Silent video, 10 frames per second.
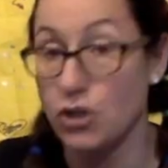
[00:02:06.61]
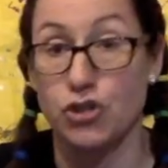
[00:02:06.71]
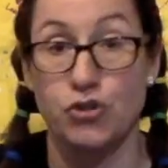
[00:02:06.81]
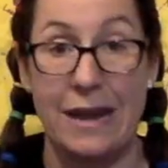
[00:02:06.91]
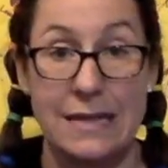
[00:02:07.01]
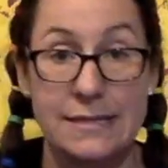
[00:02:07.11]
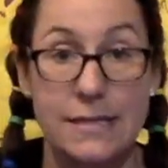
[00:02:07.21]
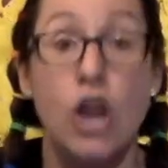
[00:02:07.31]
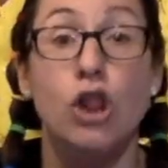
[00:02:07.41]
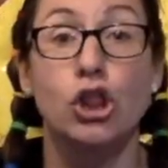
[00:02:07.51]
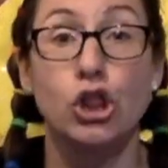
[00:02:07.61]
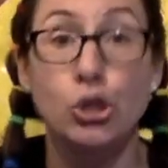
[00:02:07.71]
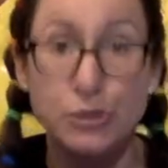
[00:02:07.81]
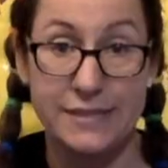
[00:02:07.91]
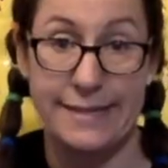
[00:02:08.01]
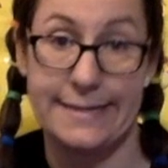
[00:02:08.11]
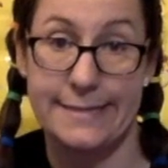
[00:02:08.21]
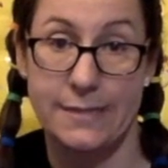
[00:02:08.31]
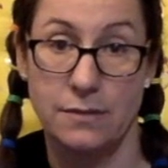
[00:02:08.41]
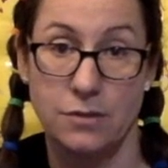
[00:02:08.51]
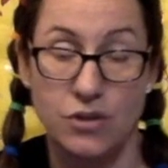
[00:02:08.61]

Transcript: translucent.